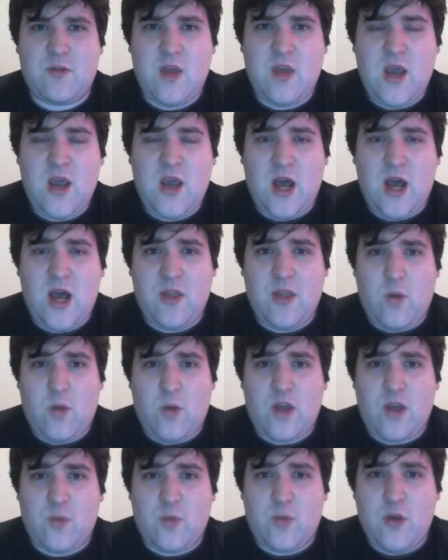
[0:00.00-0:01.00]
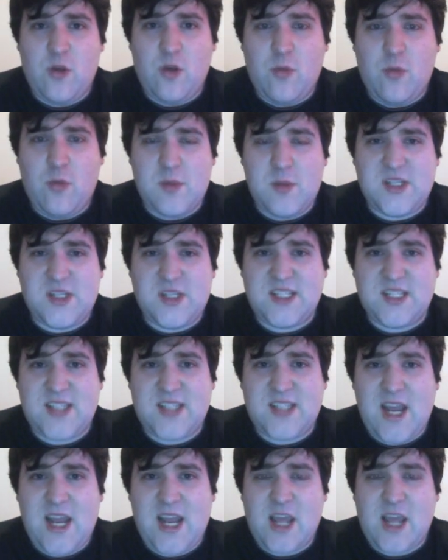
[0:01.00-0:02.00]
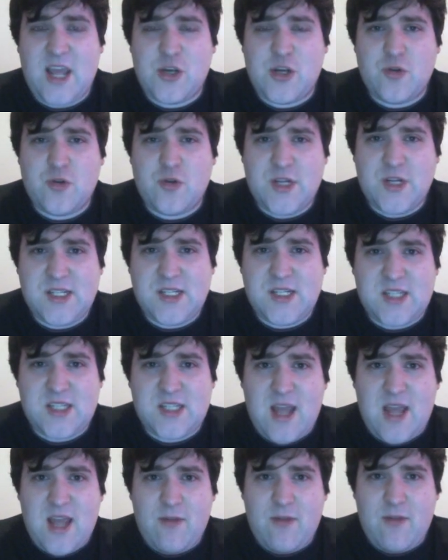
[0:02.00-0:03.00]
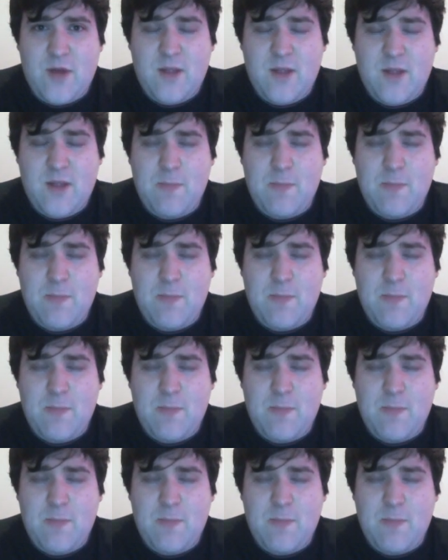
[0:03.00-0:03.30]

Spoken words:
Otherwise, we'd all be busy selling our children into slavery,